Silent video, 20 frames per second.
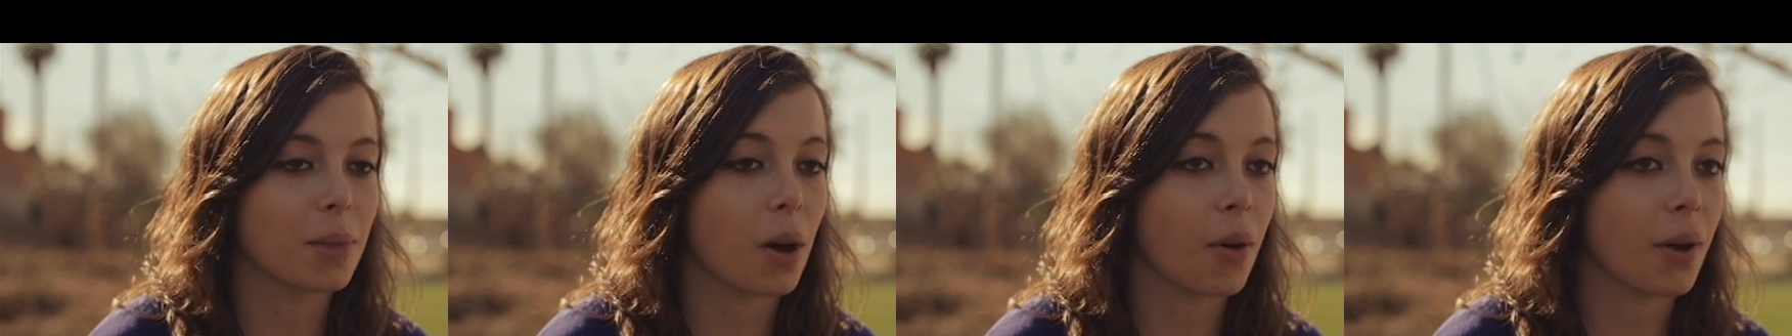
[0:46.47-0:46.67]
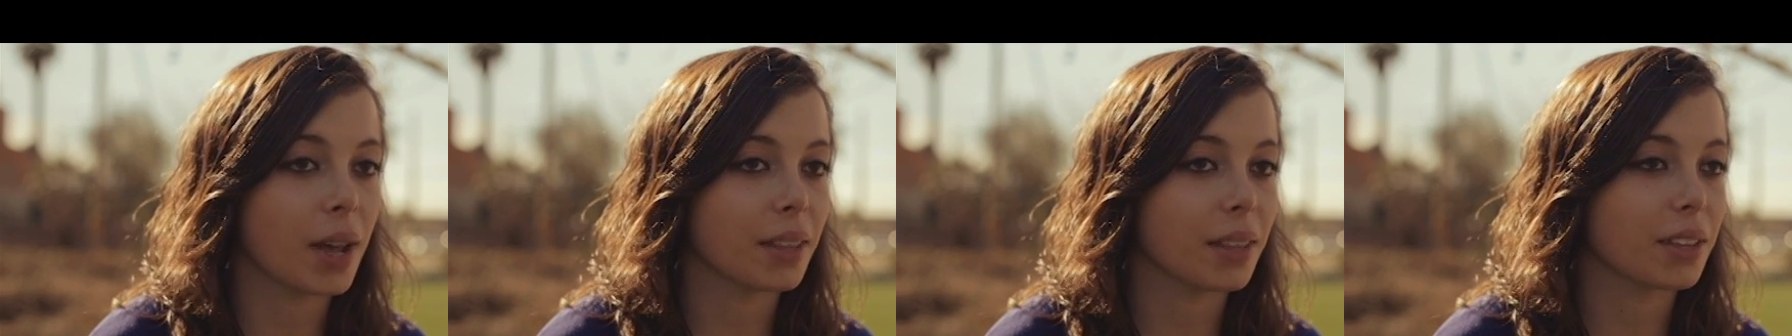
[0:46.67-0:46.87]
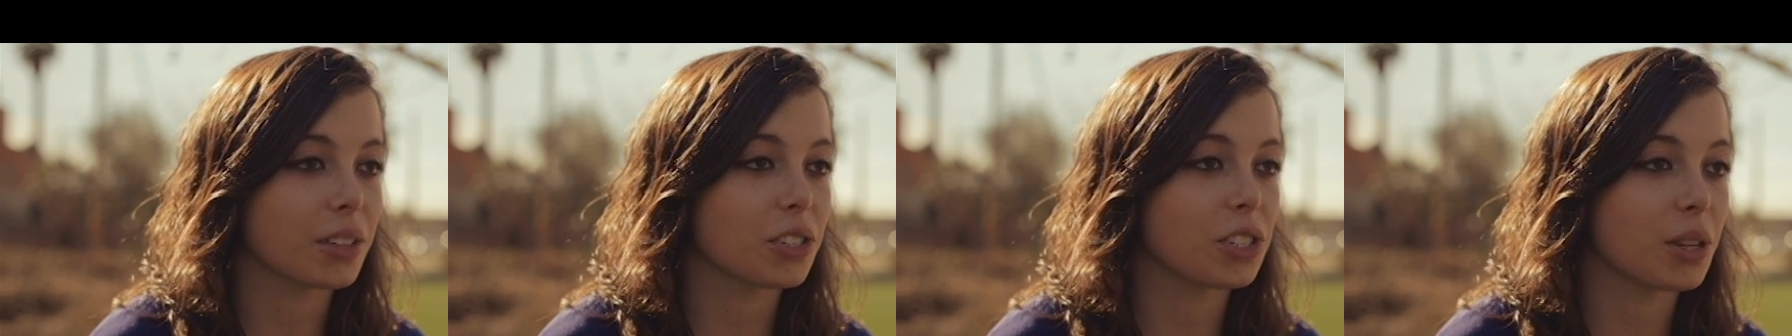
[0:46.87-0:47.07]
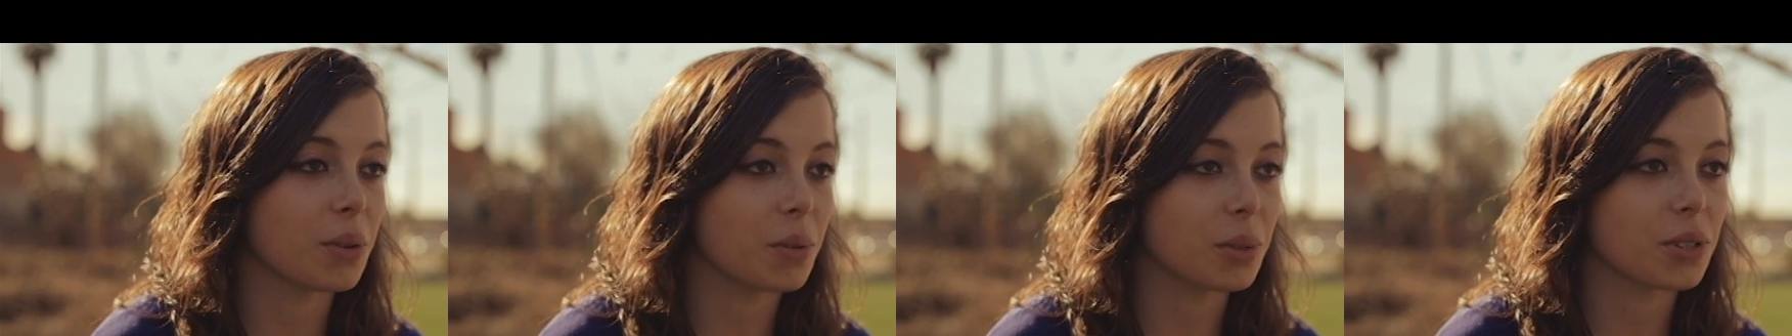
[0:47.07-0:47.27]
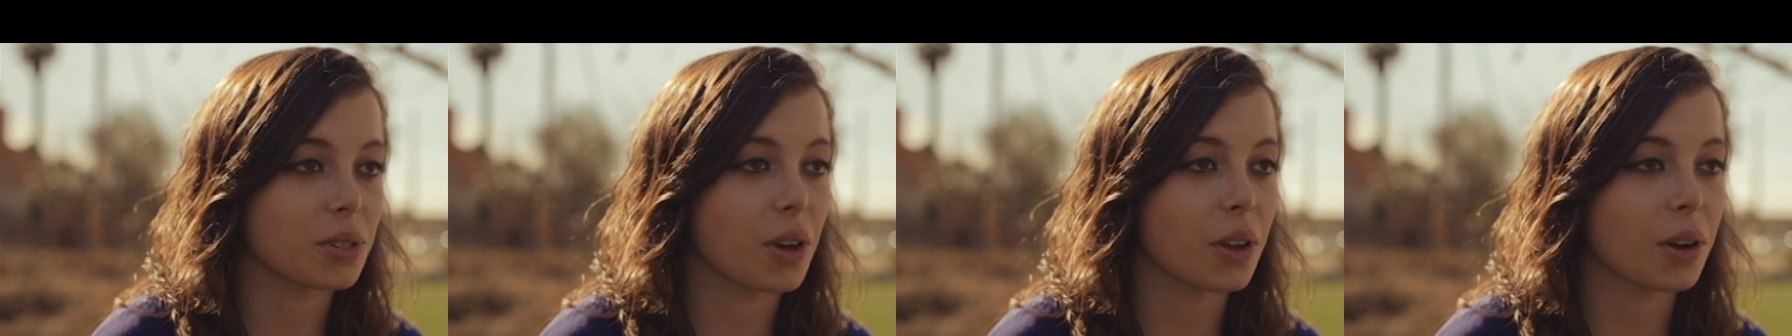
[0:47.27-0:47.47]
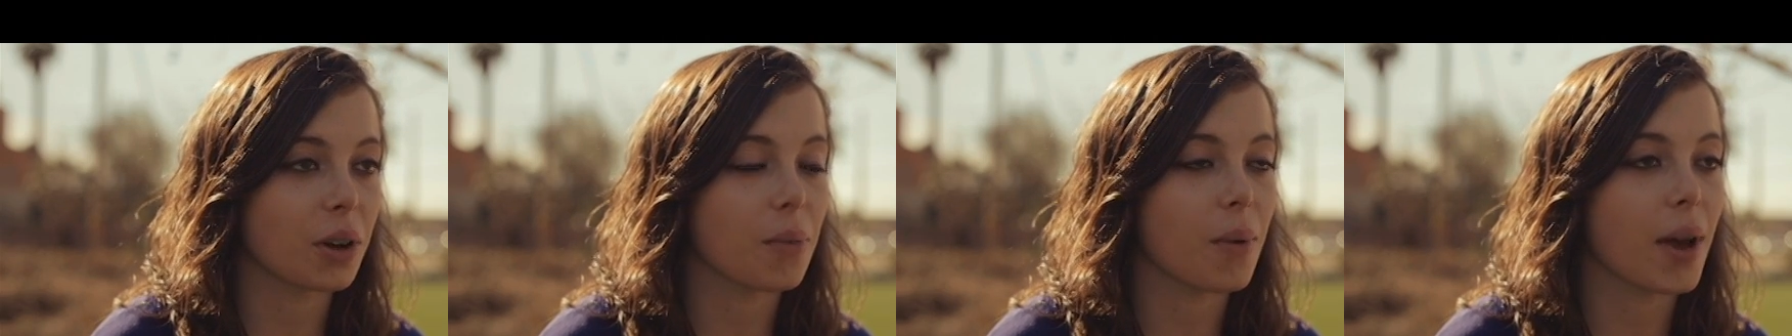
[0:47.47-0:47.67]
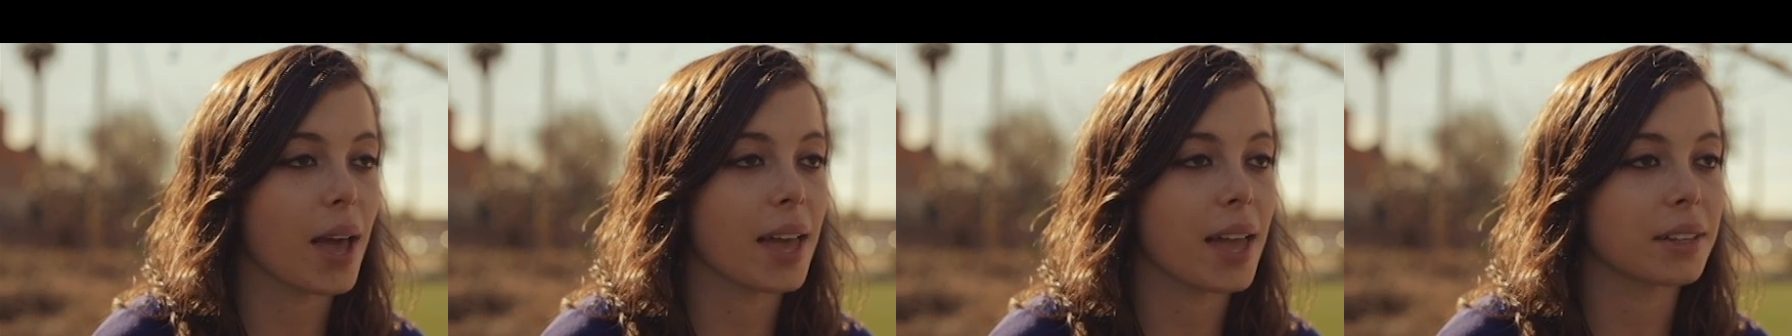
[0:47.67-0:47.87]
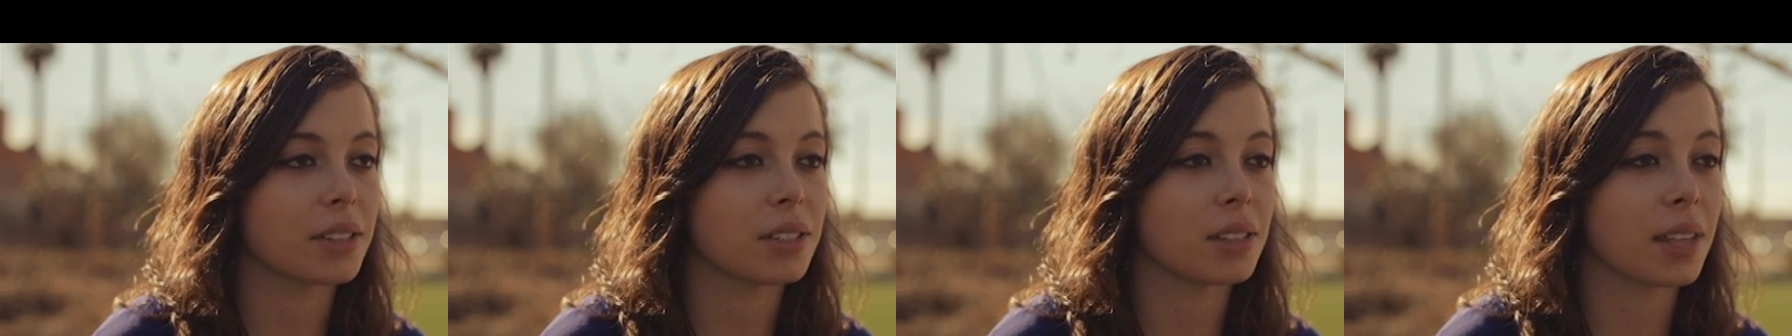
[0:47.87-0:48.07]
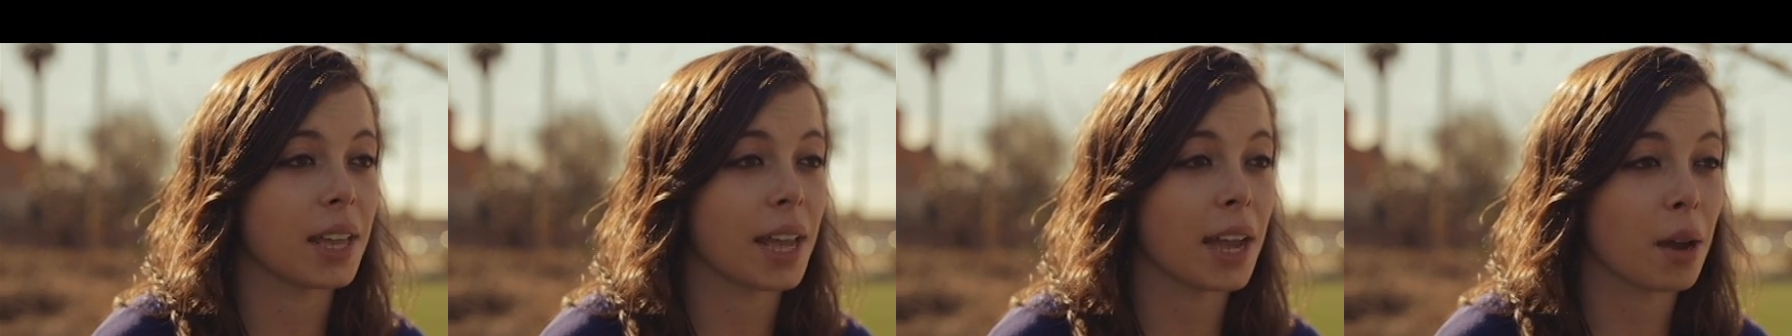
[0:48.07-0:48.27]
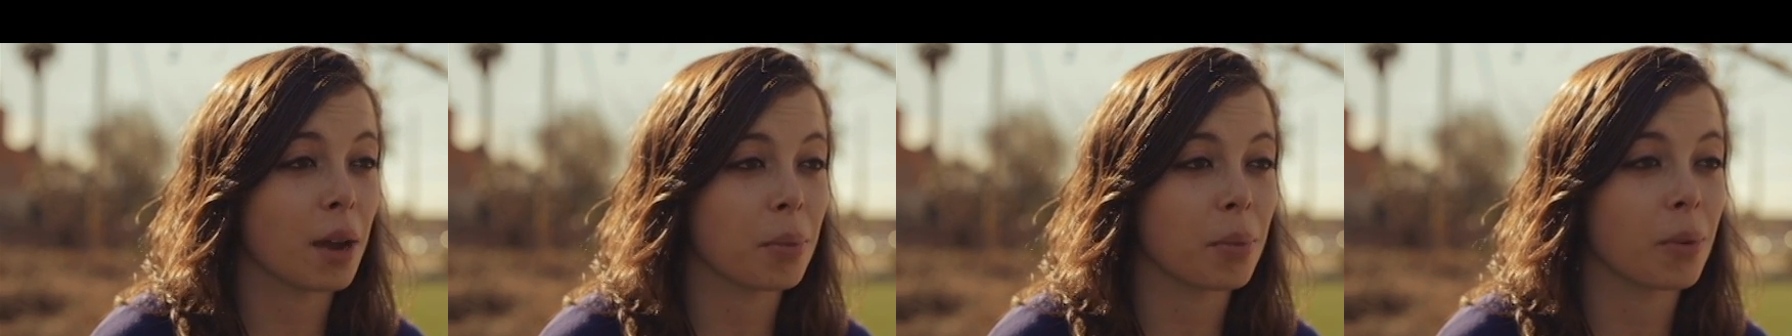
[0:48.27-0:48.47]
knowing that she was on her way to
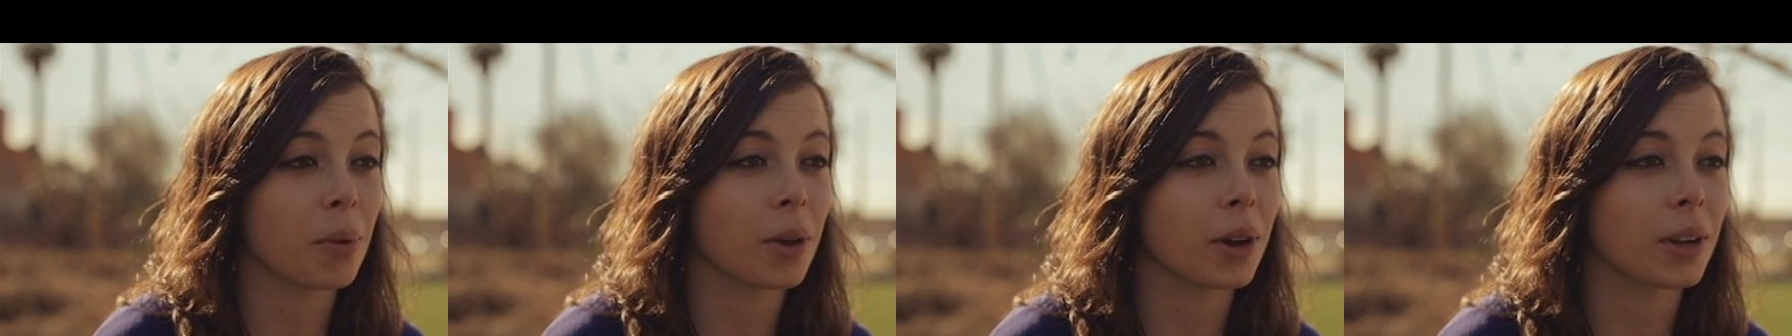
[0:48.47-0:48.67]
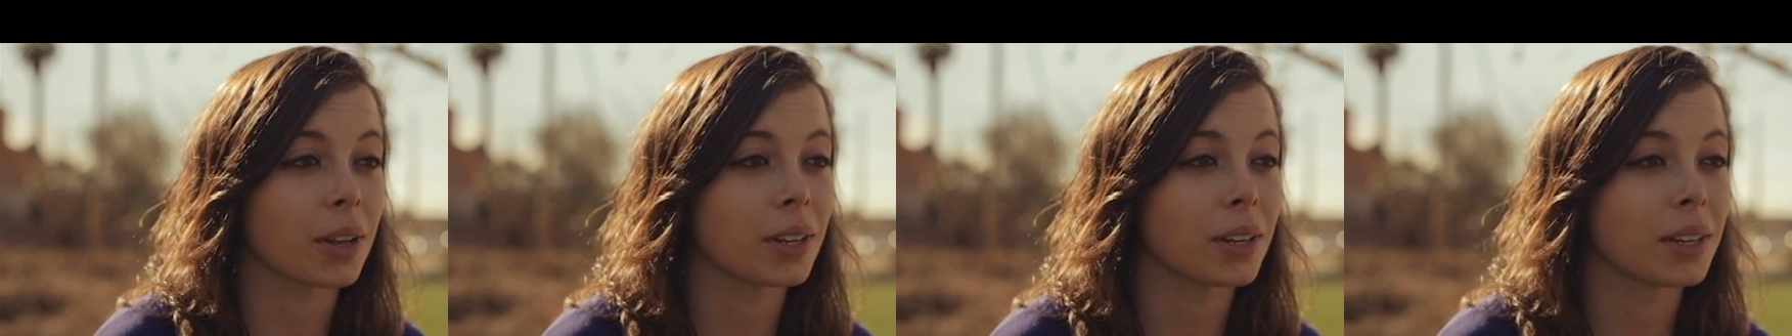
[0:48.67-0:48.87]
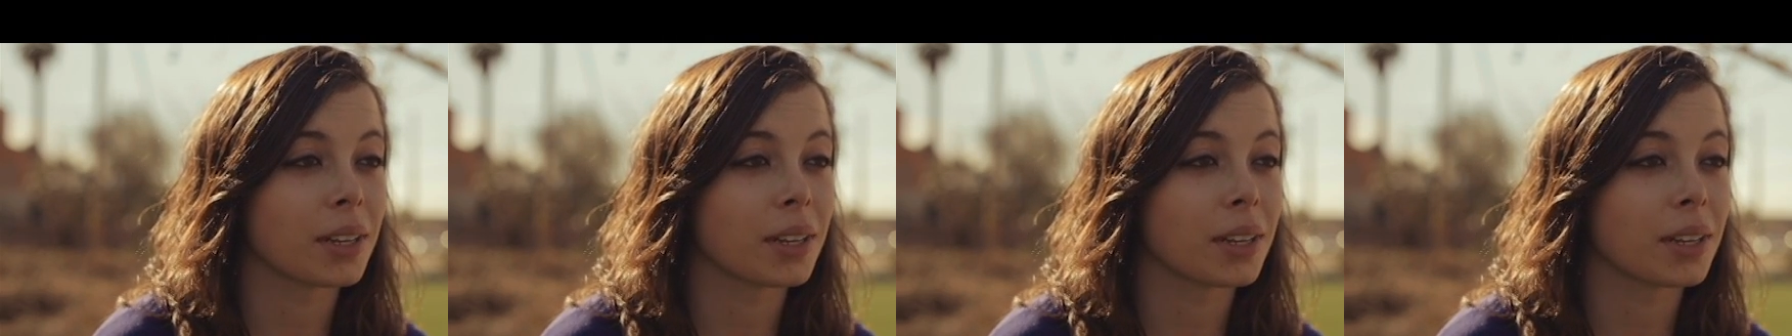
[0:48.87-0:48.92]
the airport,